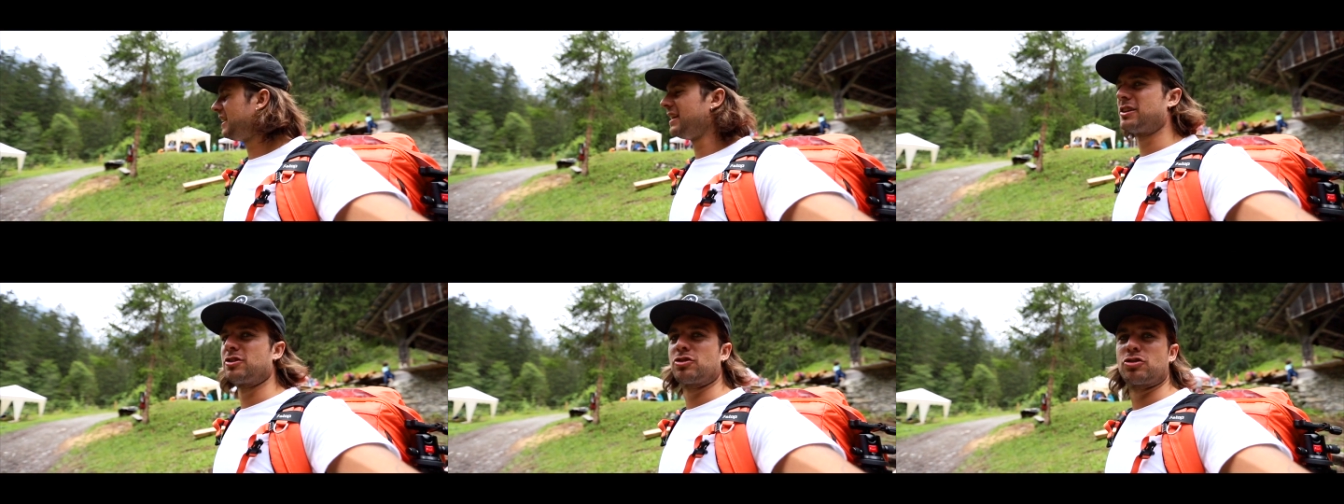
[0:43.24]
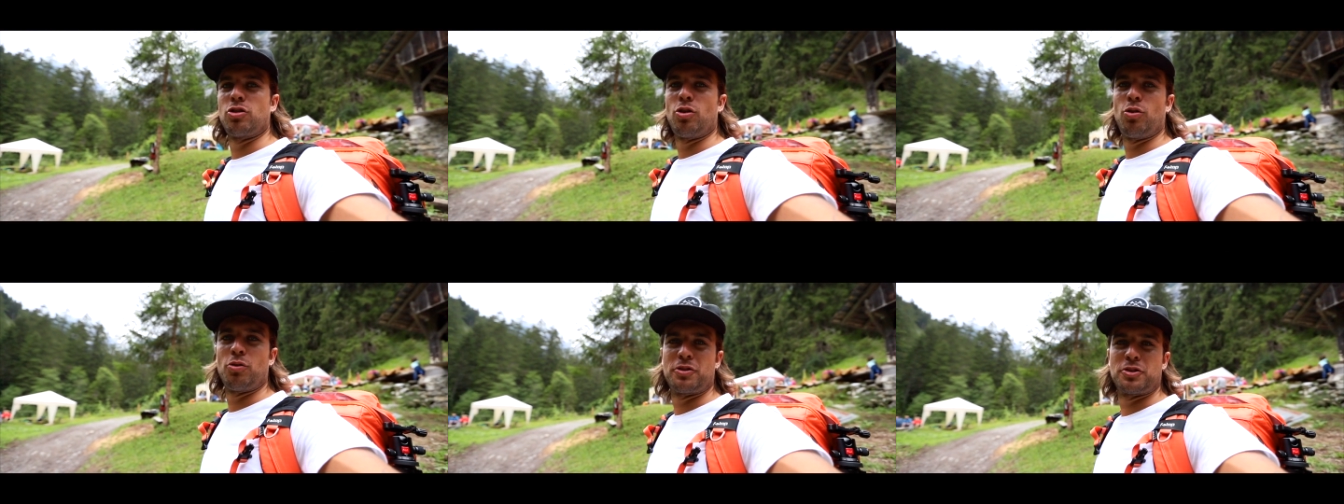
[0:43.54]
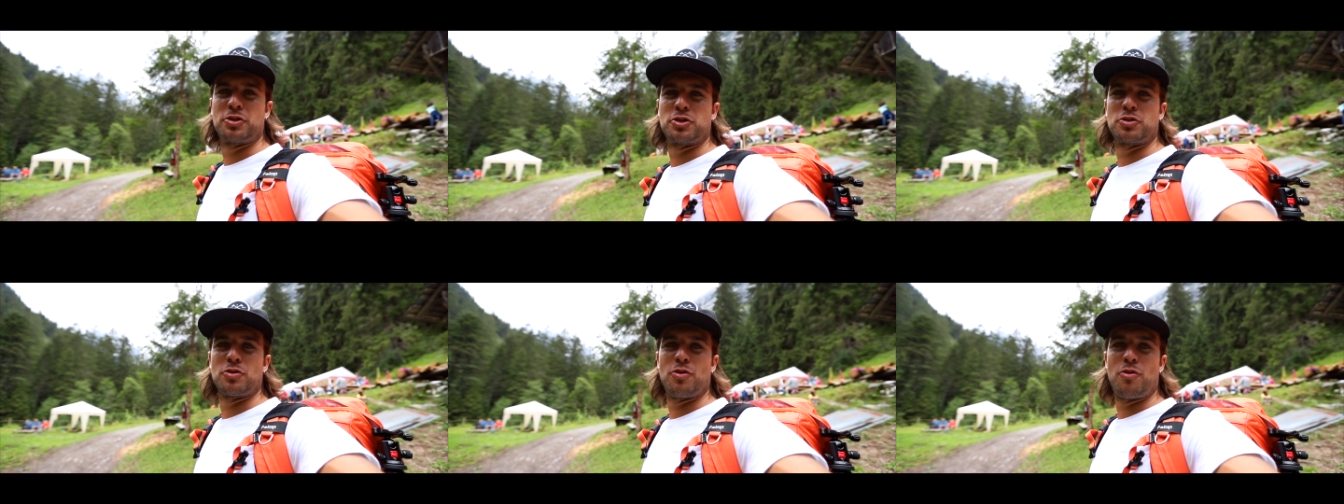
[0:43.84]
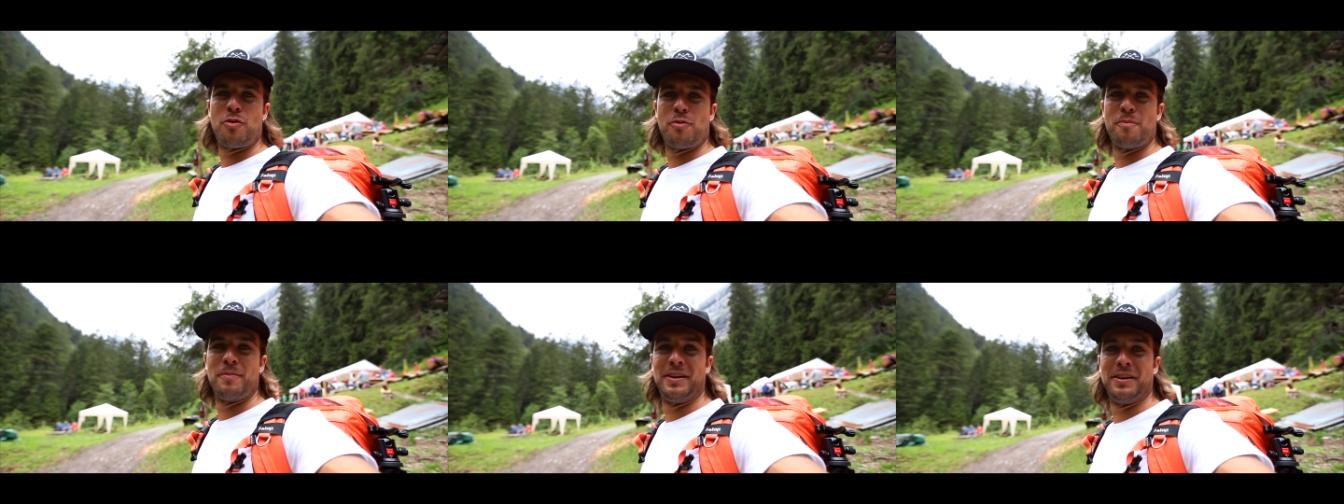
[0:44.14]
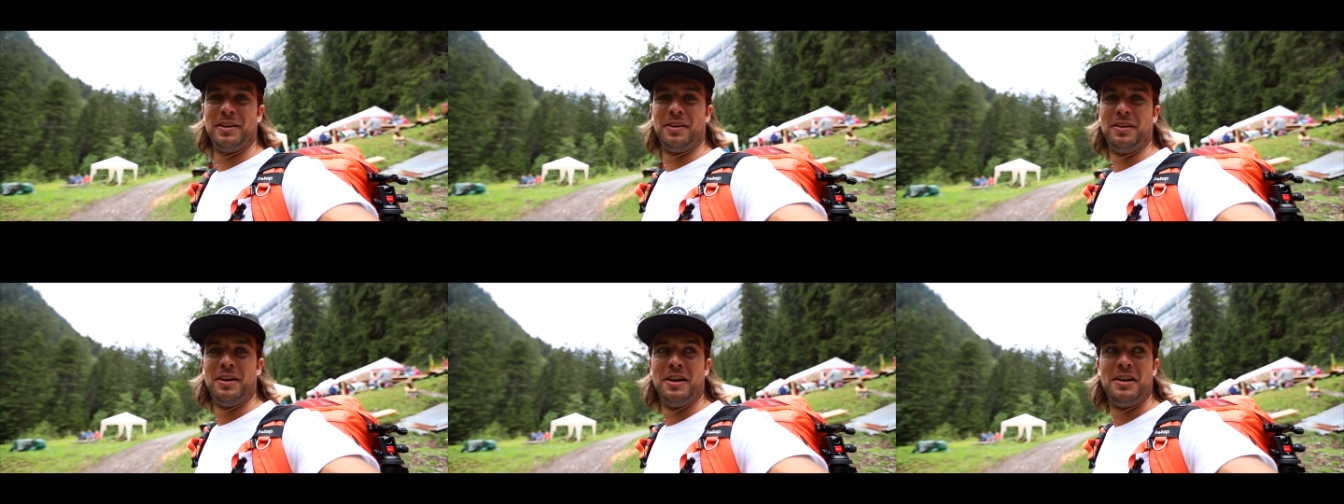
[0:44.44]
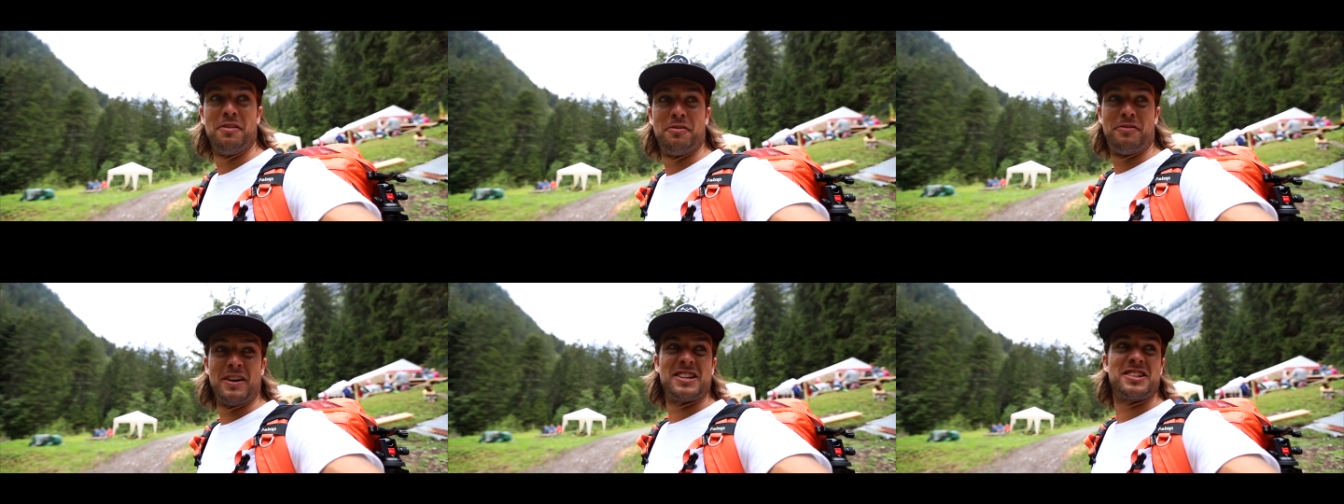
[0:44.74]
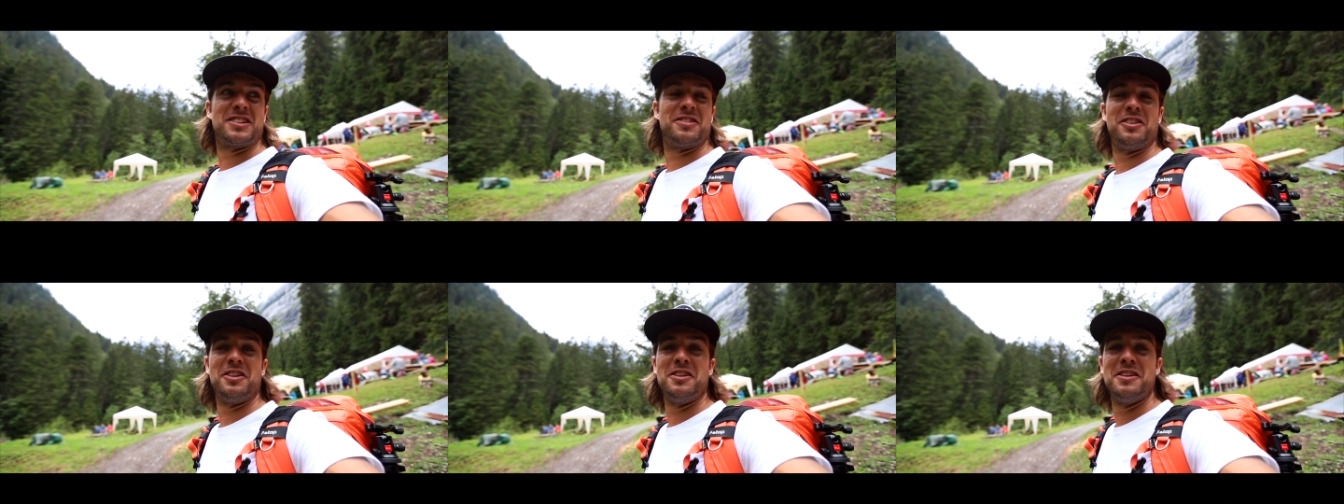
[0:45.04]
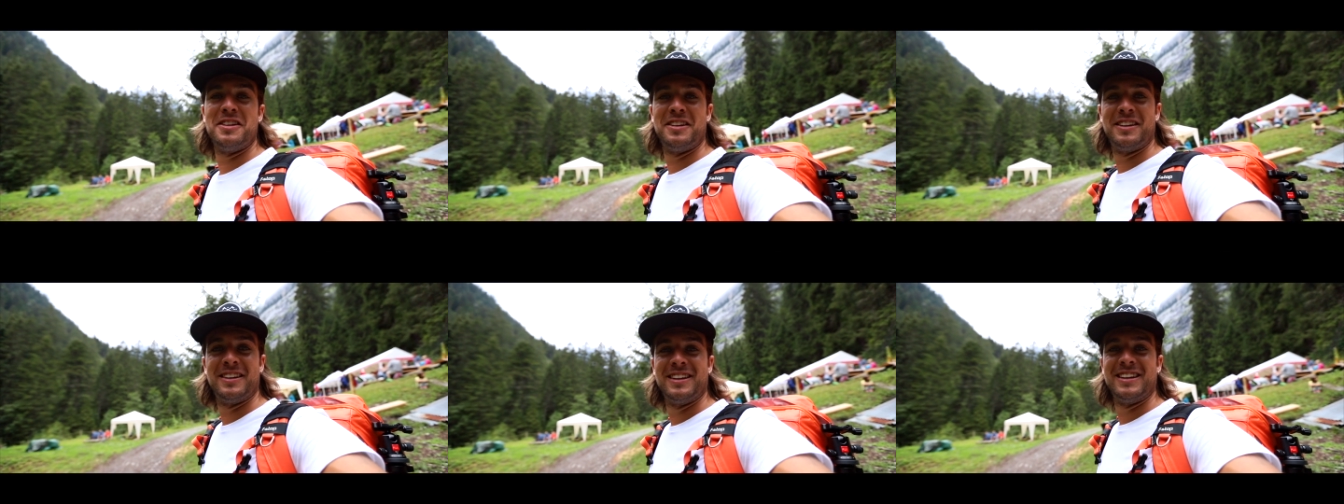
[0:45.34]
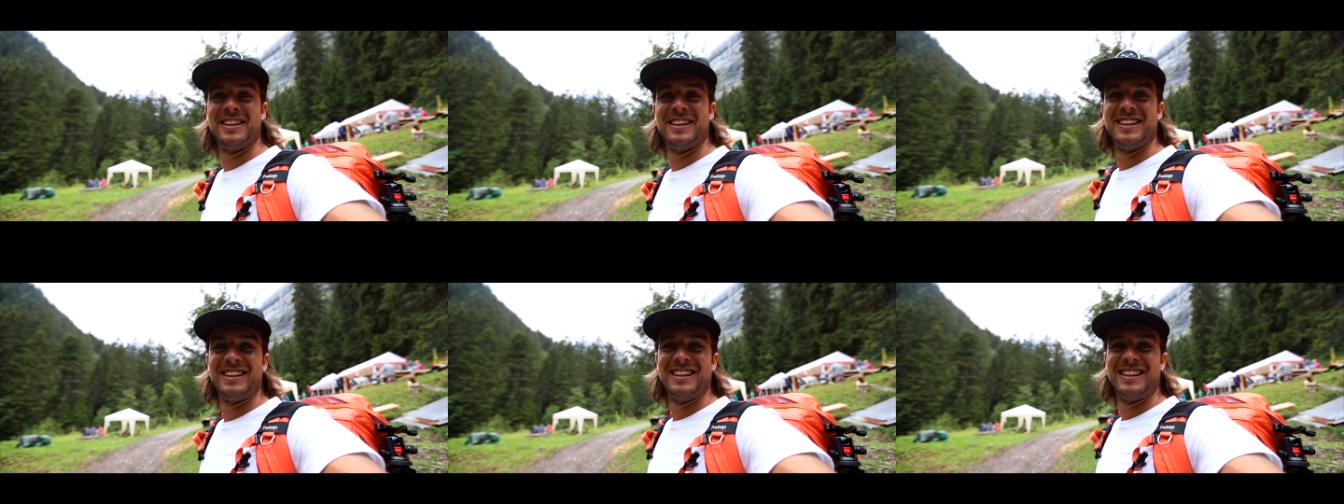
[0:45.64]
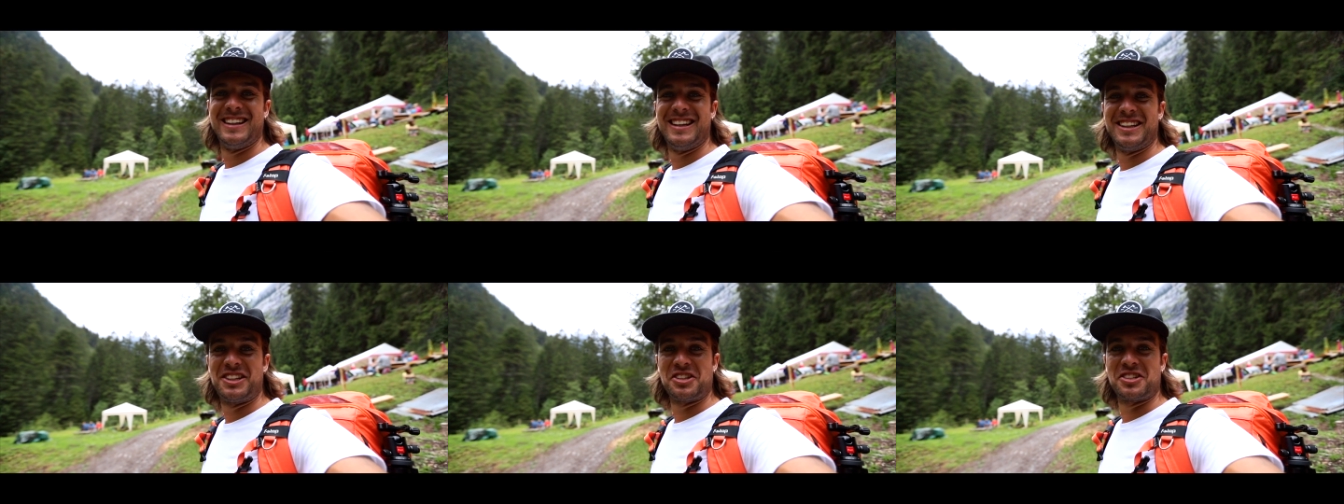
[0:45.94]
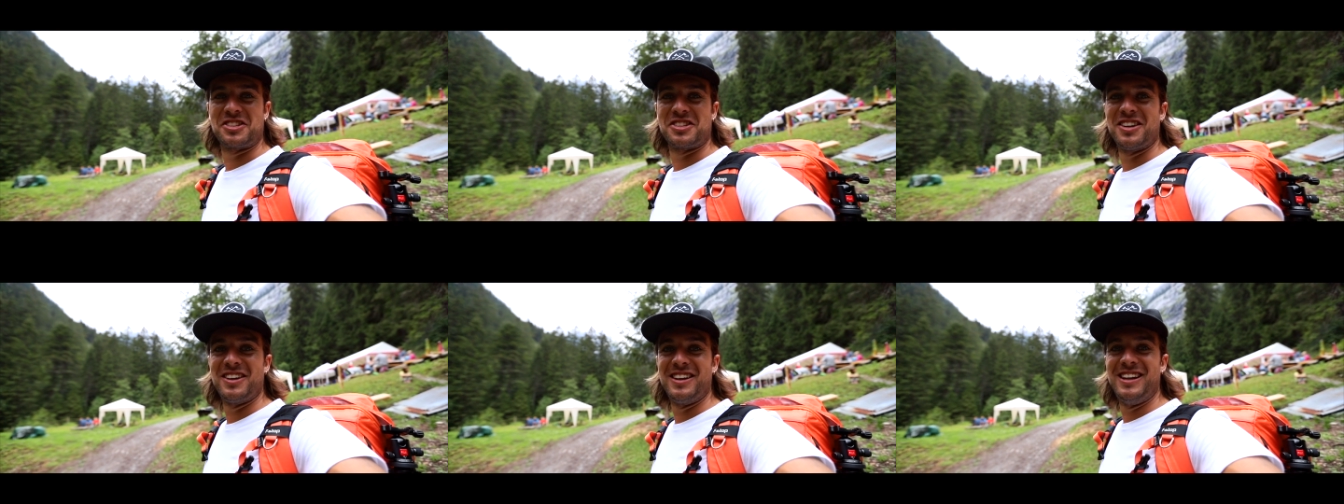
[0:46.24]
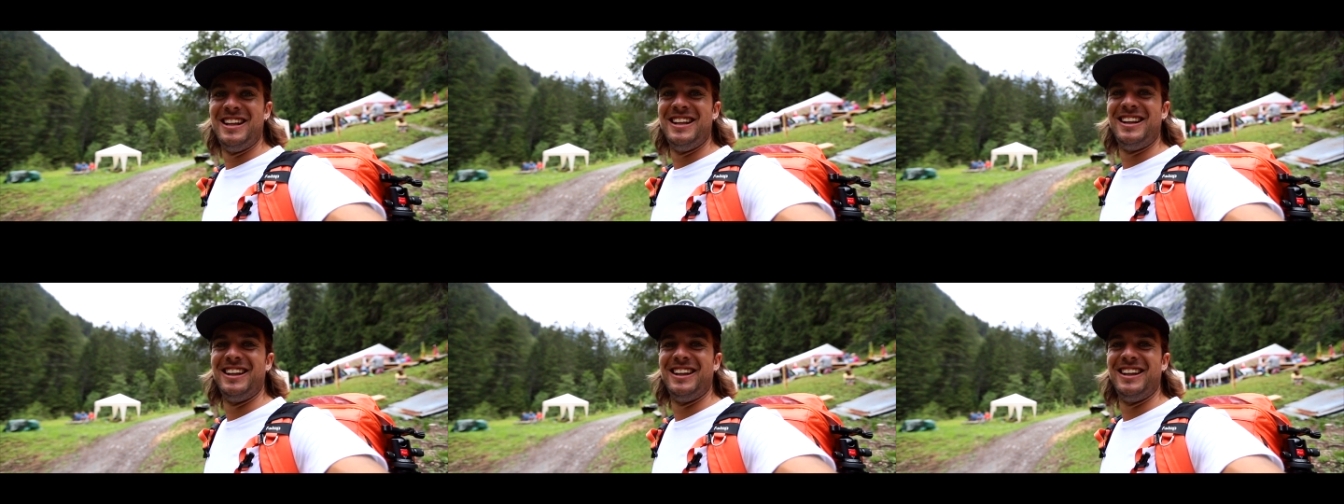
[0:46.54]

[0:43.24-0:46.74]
it's called the Sawmill Festival. It's a tiny